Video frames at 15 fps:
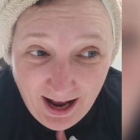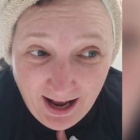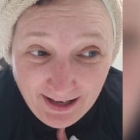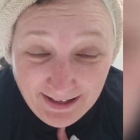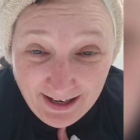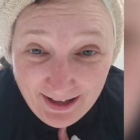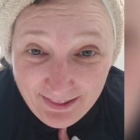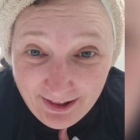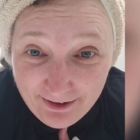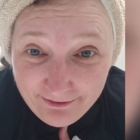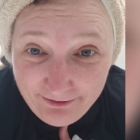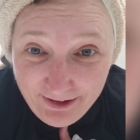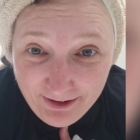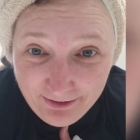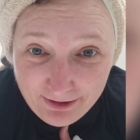I got
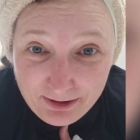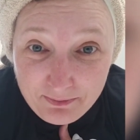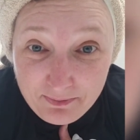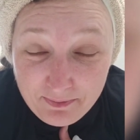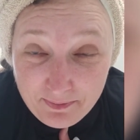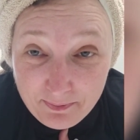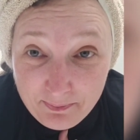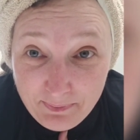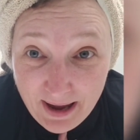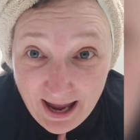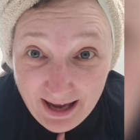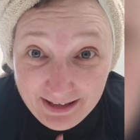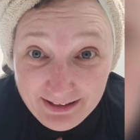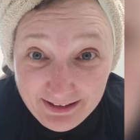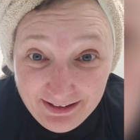that feeling
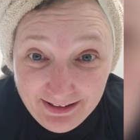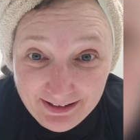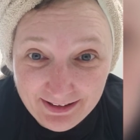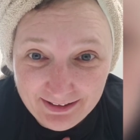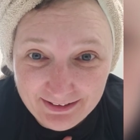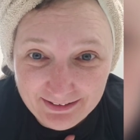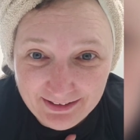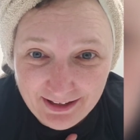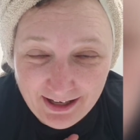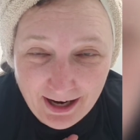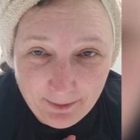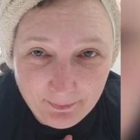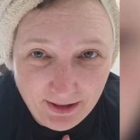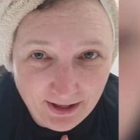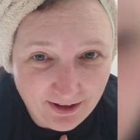back again, and
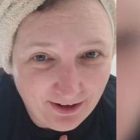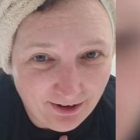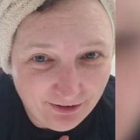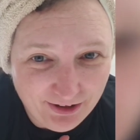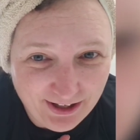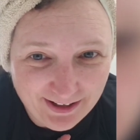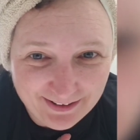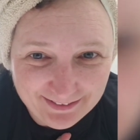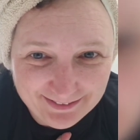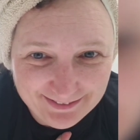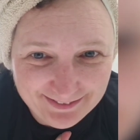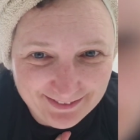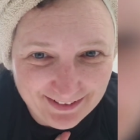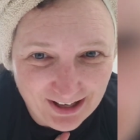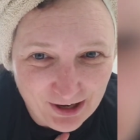I'm like, oh yeah,
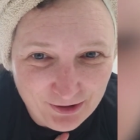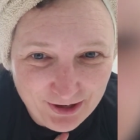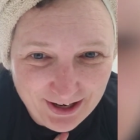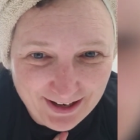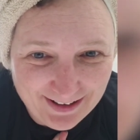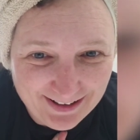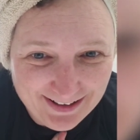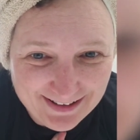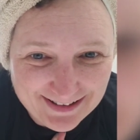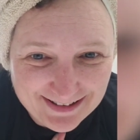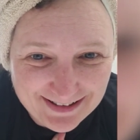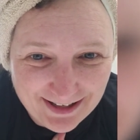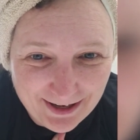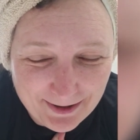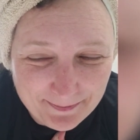
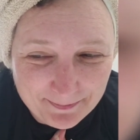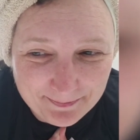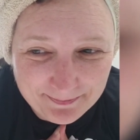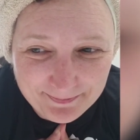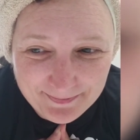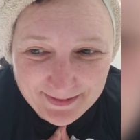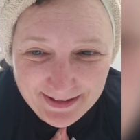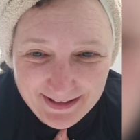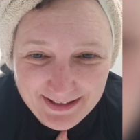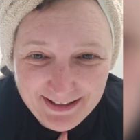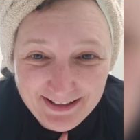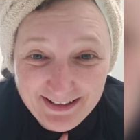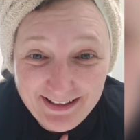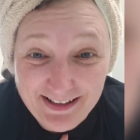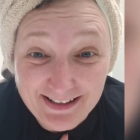it's
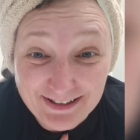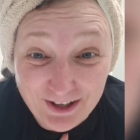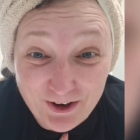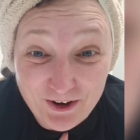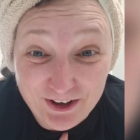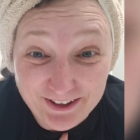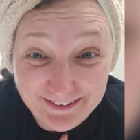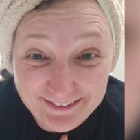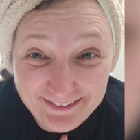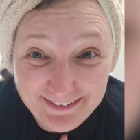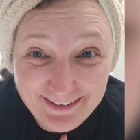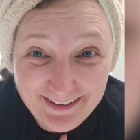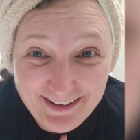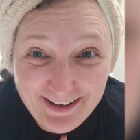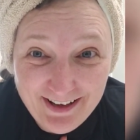on.
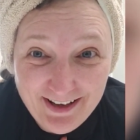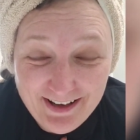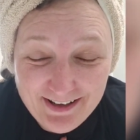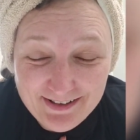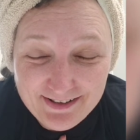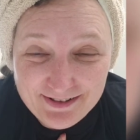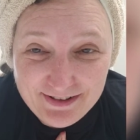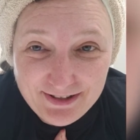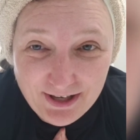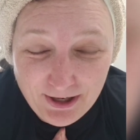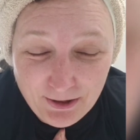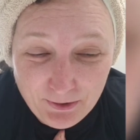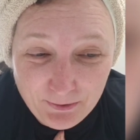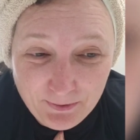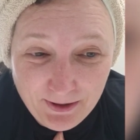
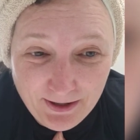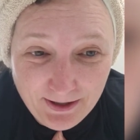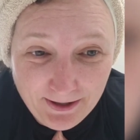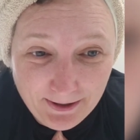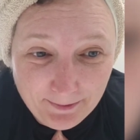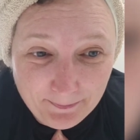So